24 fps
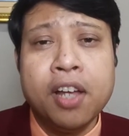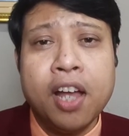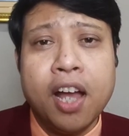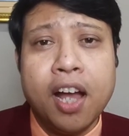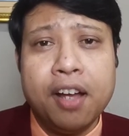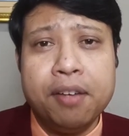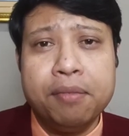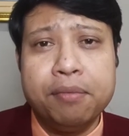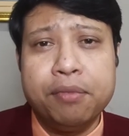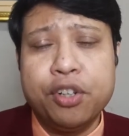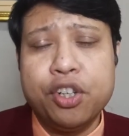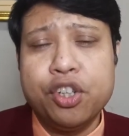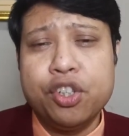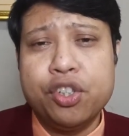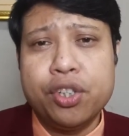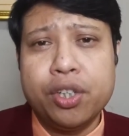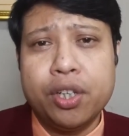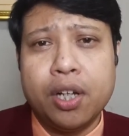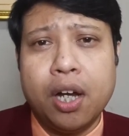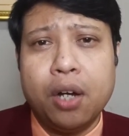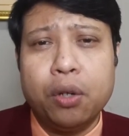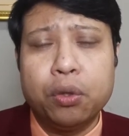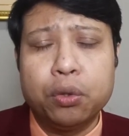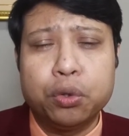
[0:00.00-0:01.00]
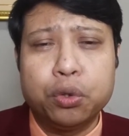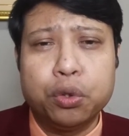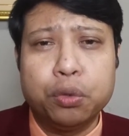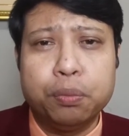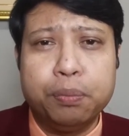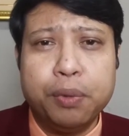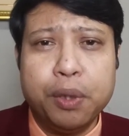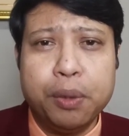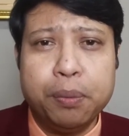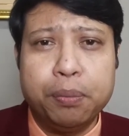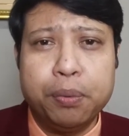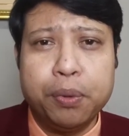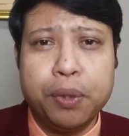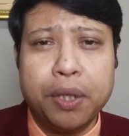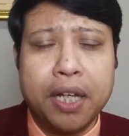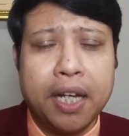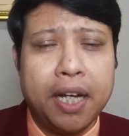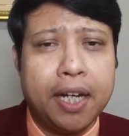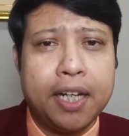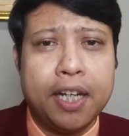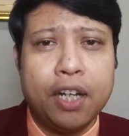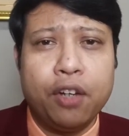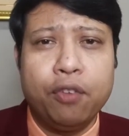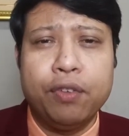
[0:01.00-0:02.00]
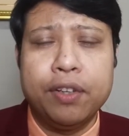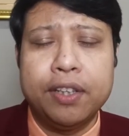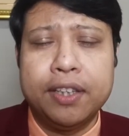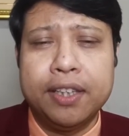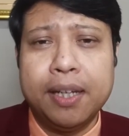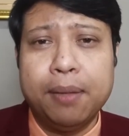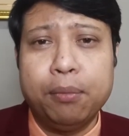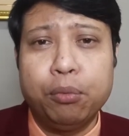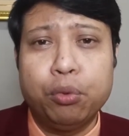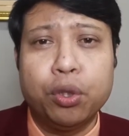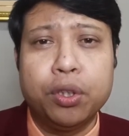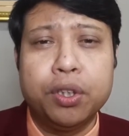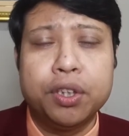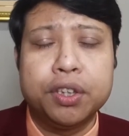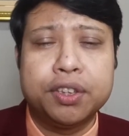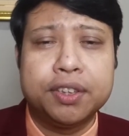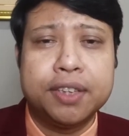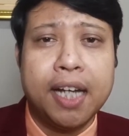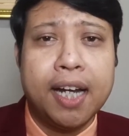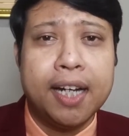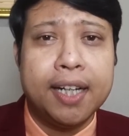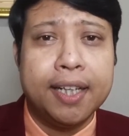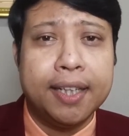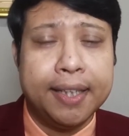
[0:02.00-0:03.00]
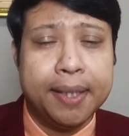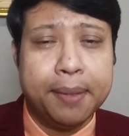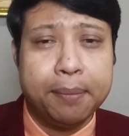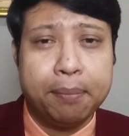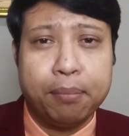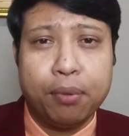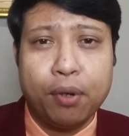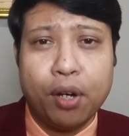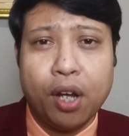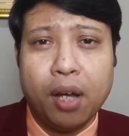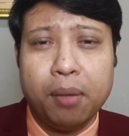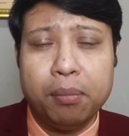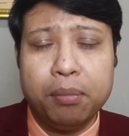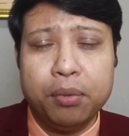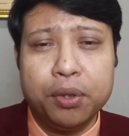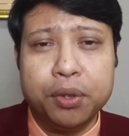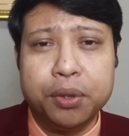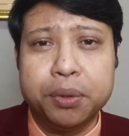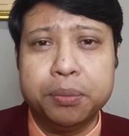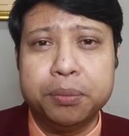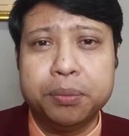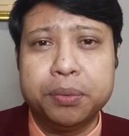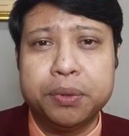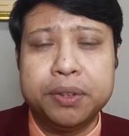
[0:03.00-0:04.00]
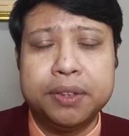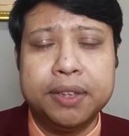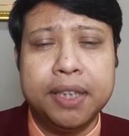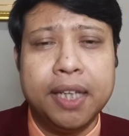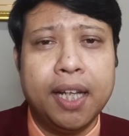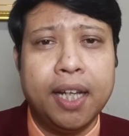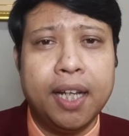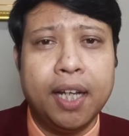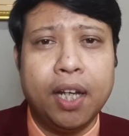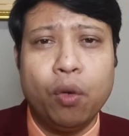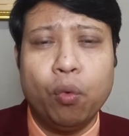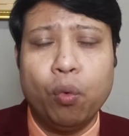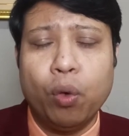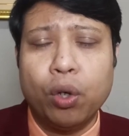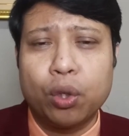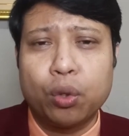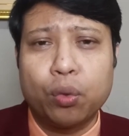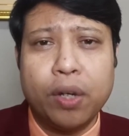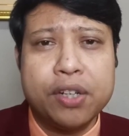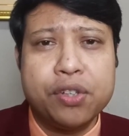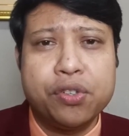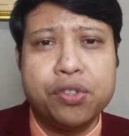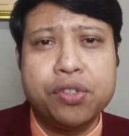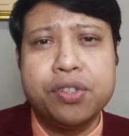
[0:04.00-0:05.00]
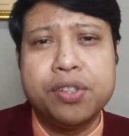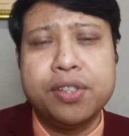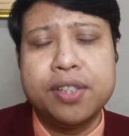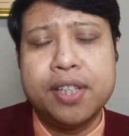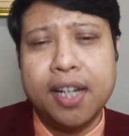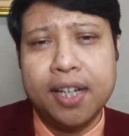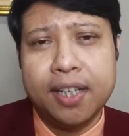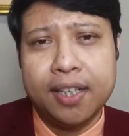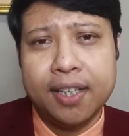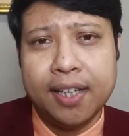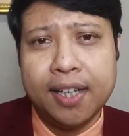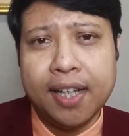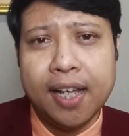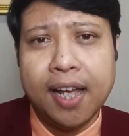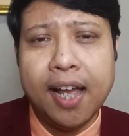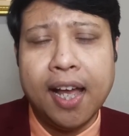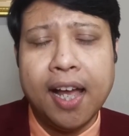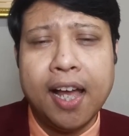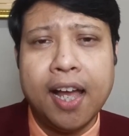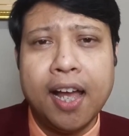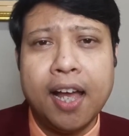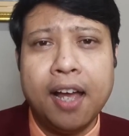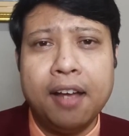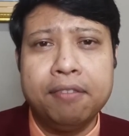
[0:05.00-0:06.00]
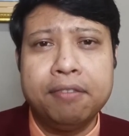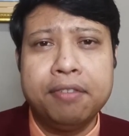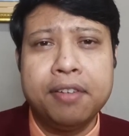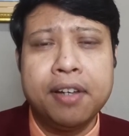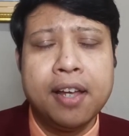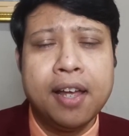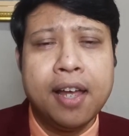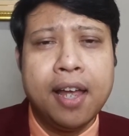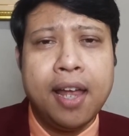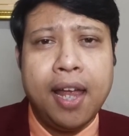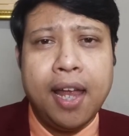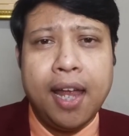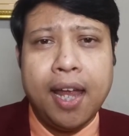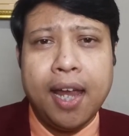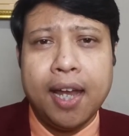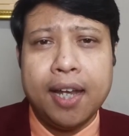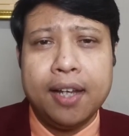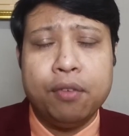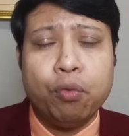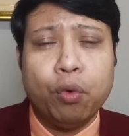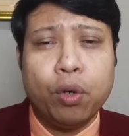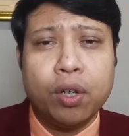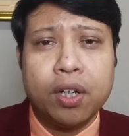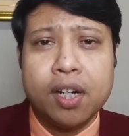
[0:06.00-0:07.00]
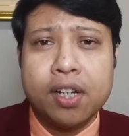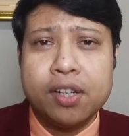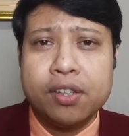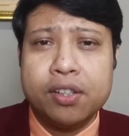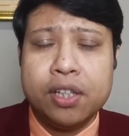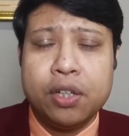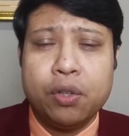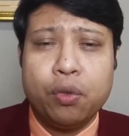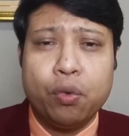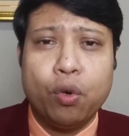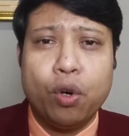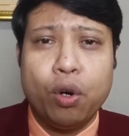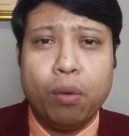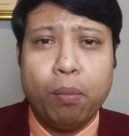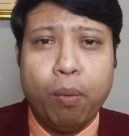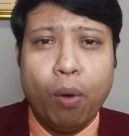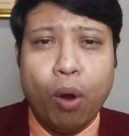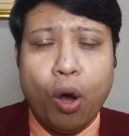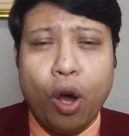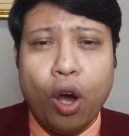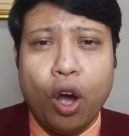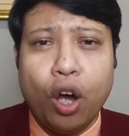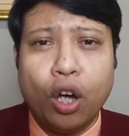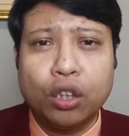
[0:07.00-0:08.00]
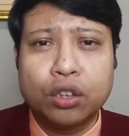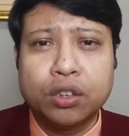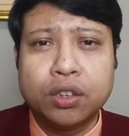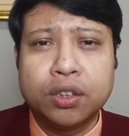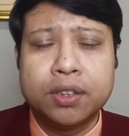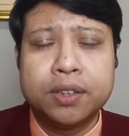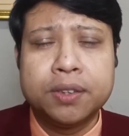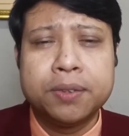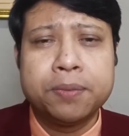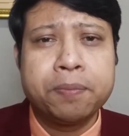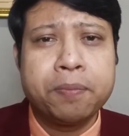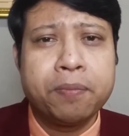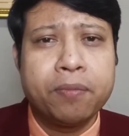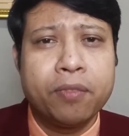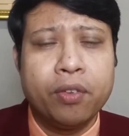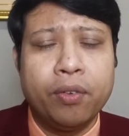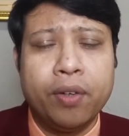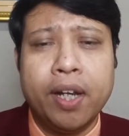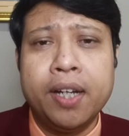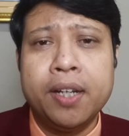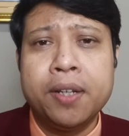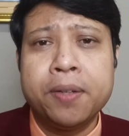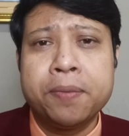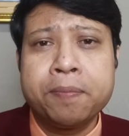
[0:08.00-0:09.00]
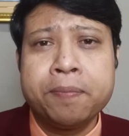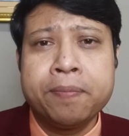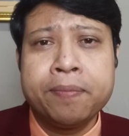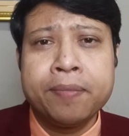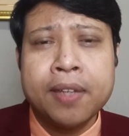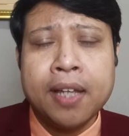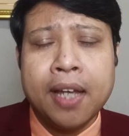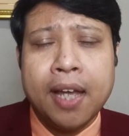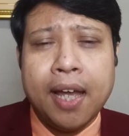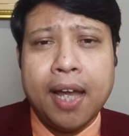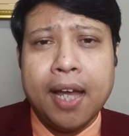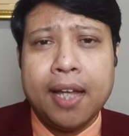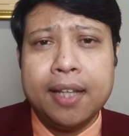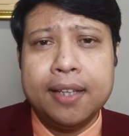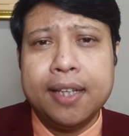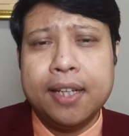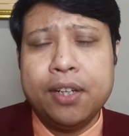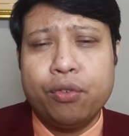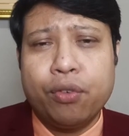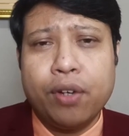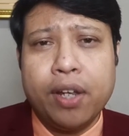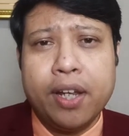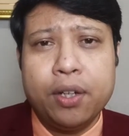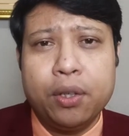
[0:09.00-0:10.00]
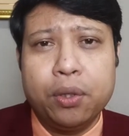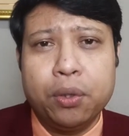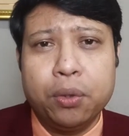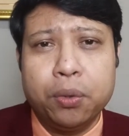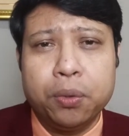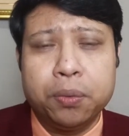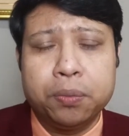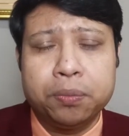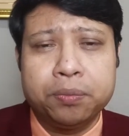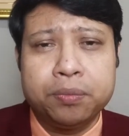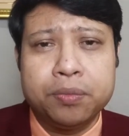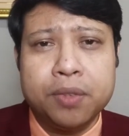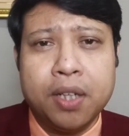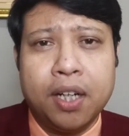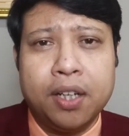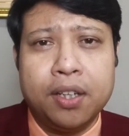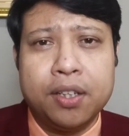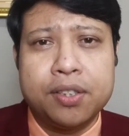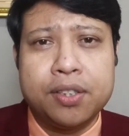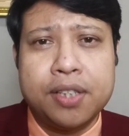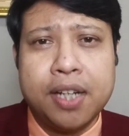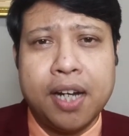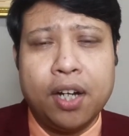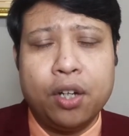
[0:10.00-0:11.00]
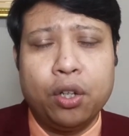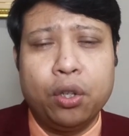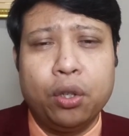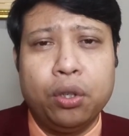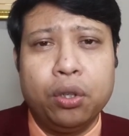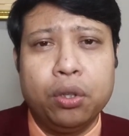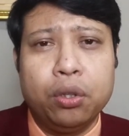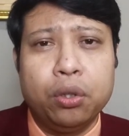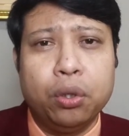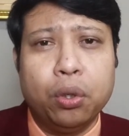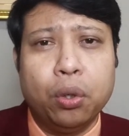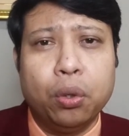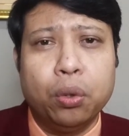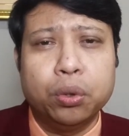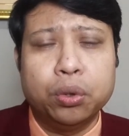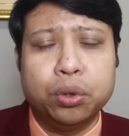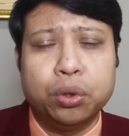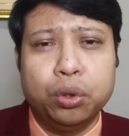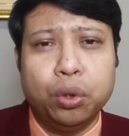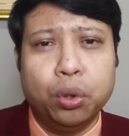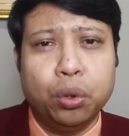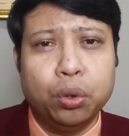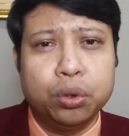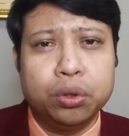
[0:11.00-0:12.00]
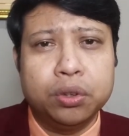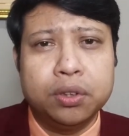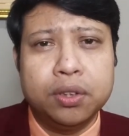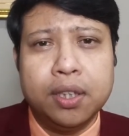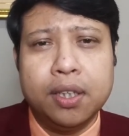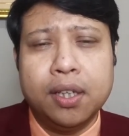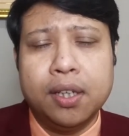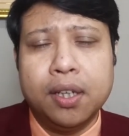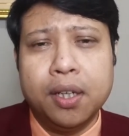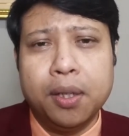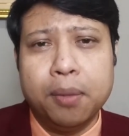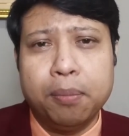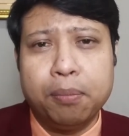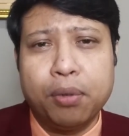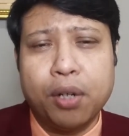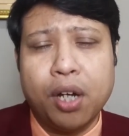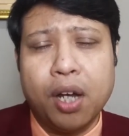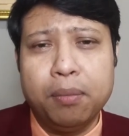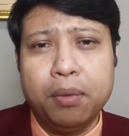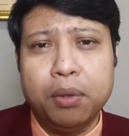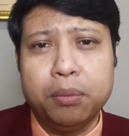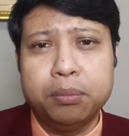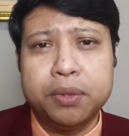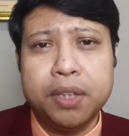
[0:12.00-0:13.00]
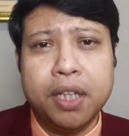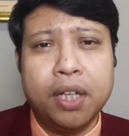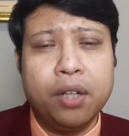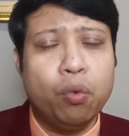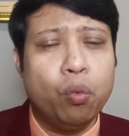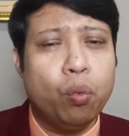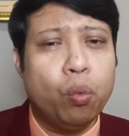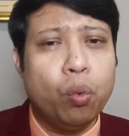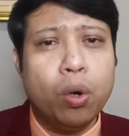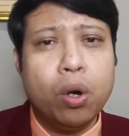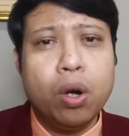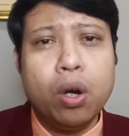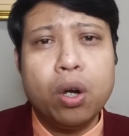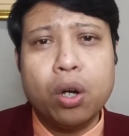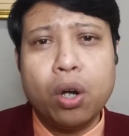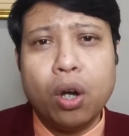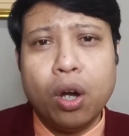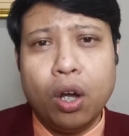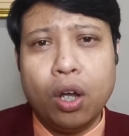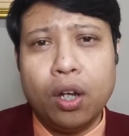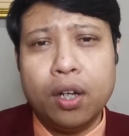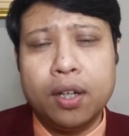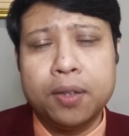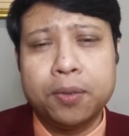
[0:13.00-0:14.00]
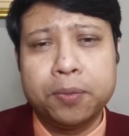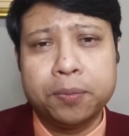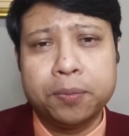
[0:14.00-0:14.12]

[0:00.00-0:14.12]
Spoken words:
I'm reaching out to people, connecting with them to understand their problems, then what questions that they have, and what are the roadblocks, right? And then trying to understand those problems and work on